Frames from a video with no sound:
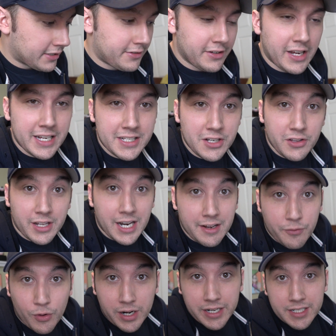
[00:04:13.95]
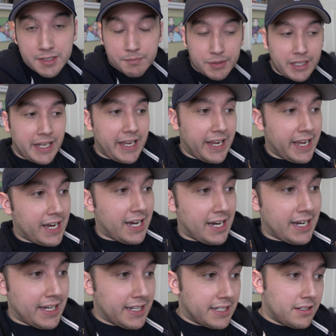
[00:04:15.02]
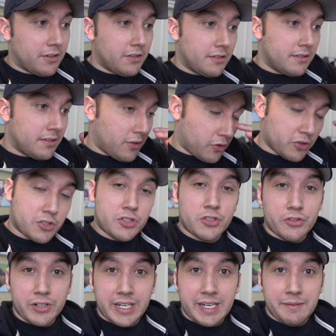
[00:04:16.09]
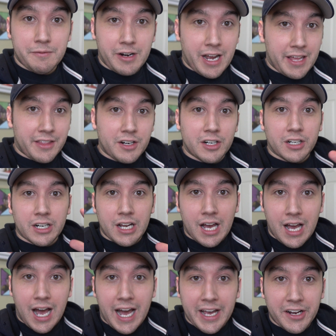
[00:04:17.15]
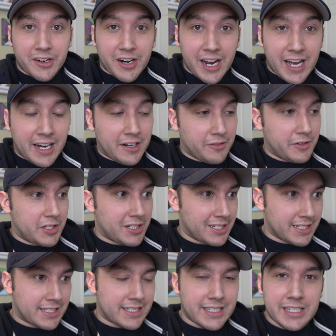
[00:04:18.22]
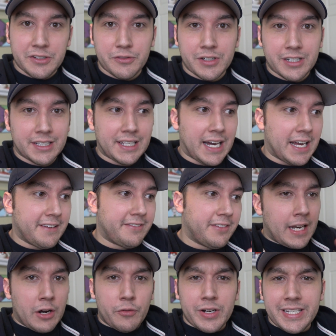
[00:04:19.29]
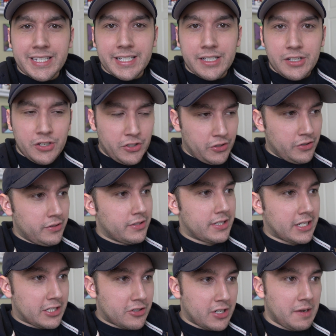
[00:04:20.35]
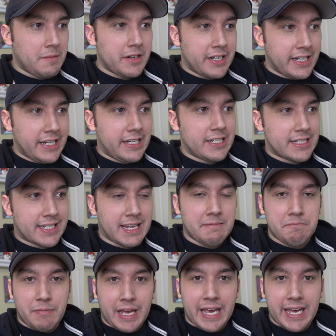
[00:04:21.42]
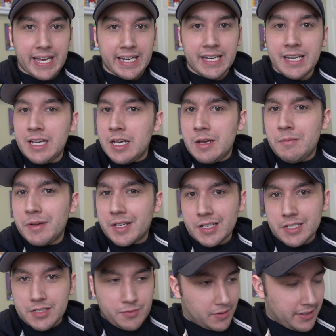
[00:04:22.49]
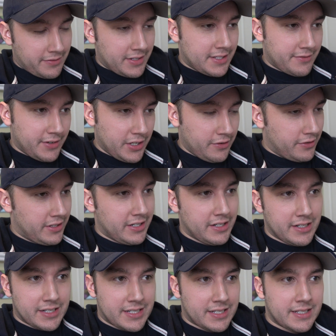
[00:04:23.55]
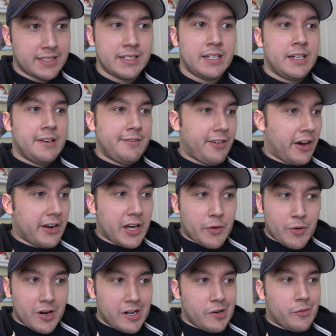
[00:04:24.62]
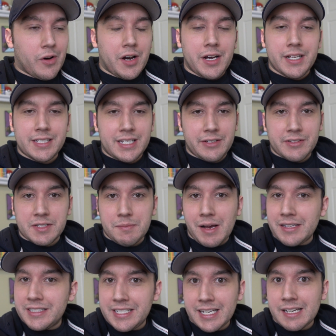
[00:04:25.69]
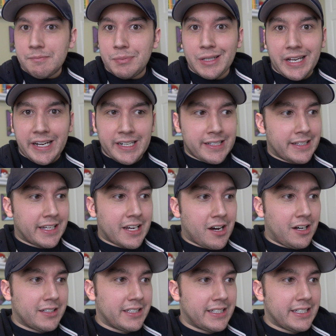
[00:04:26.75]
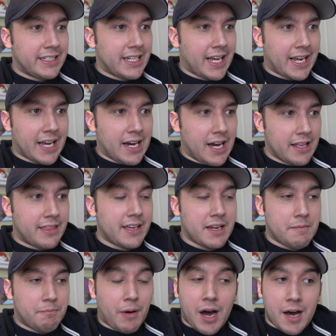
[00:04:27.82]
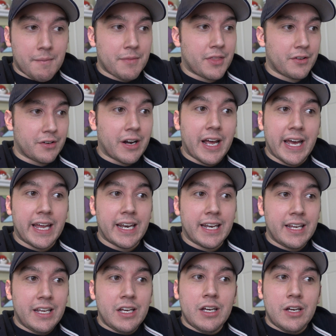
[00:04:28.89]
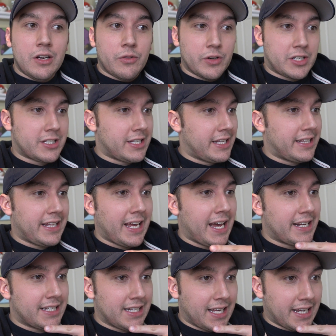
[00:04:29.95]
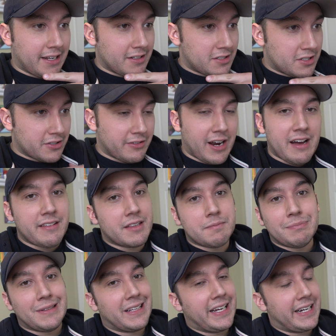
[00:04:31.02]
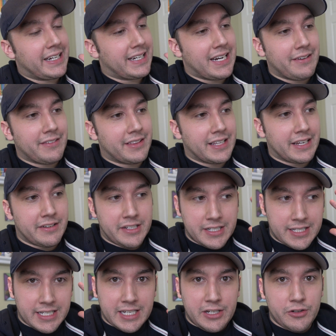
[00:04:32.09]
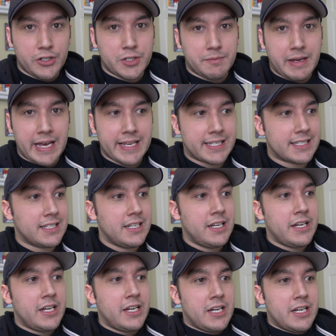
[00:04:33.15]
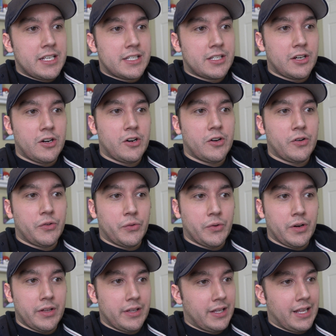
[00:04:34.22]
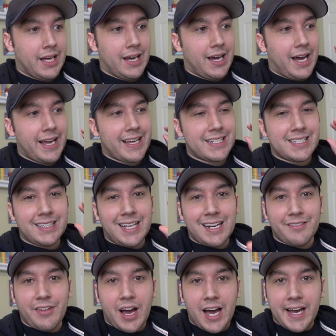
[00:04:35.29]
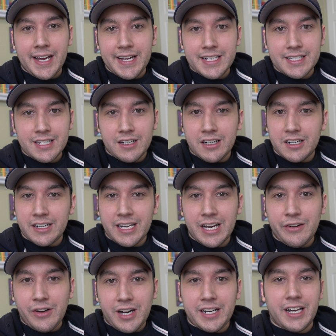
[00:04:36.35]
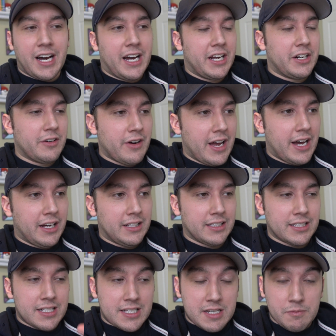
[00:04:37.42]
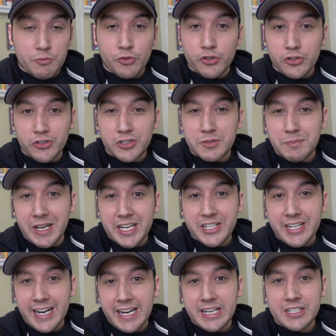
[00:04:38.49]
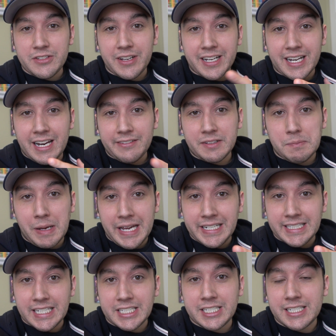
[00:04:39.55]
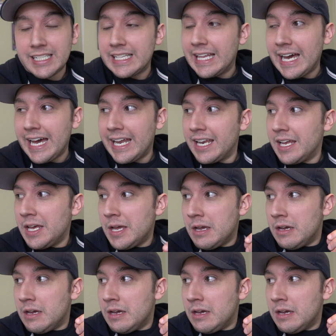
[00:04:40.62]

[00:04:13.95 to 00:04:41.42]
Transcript: As you guys know that I've wanted to play, uh, or stream rather, IRL, which is in real life. Now recent news, a streamer did just get banned because one of his viewers found out where he was and he was about to take a plane and they called in like, I think a bomb threat which then they had to like surround the plane and everything. It was just a huge mess. So uh, I guess a lot of eyes are now on IRL. Some rules may change, so I kind of have to pay attention to that.